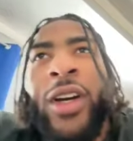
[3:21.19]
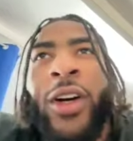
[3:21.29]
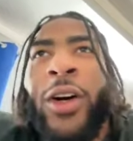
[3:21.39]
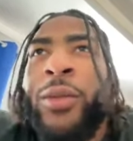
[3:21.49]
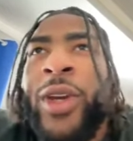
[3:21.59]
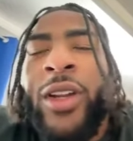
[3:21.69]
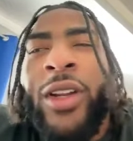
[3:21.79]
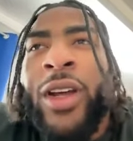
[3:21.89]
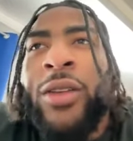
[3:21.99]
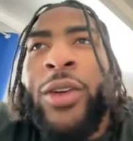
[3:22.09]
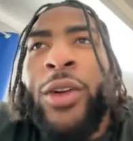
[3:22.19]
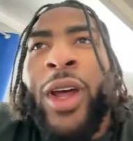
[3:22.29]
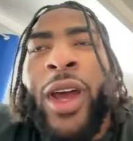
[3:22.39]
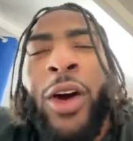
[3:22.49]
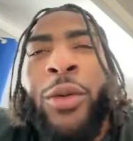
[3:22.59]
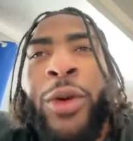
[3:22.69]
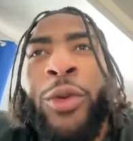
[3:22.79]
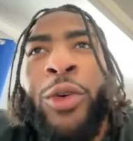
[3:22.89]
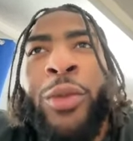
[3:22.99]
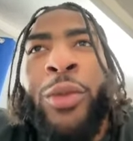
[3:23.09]
um, getting that, you know, that LB
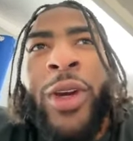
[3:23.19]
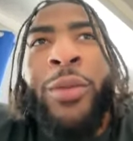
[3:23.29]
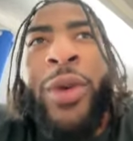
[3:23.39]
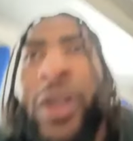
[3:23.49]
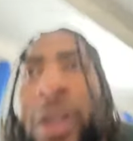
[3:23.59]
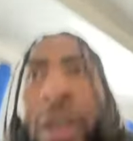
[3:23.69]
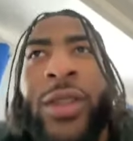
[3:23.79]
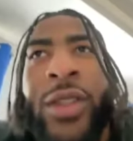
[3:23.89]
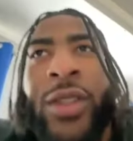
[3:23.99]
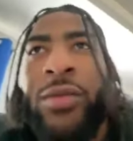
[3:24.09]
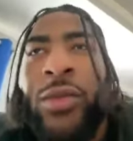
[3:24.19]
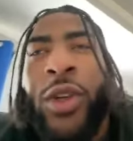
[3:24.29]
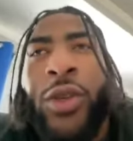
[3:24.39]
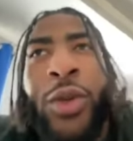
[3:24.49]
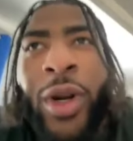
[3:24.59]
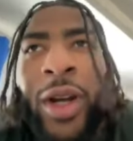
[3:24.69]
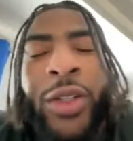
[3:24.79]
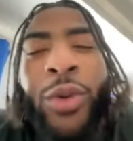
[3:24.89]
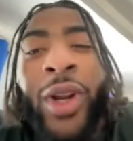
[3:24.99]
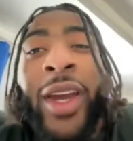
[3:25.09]
room and compete and just, you know, do what I,
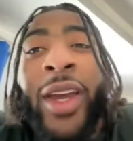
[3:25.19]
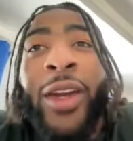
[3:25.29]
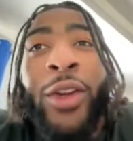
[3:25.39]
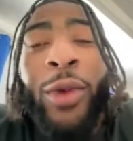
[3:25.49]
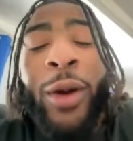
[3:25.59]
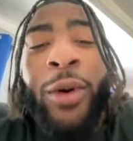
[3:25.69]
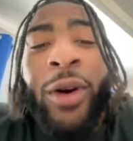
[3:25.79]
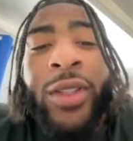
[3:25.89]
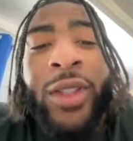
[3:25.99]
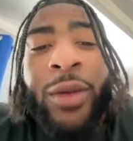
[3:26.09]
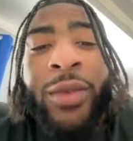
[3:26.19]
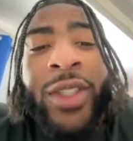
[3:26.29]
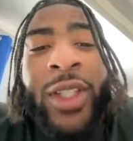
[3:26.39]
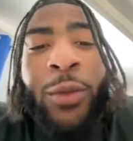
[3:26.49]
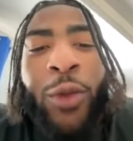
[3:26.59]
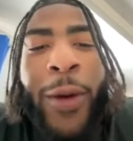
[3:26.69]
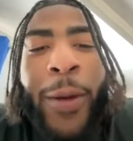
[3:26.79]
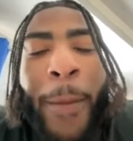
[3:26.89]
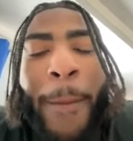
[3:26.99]
do what I can, do my part to help this team win.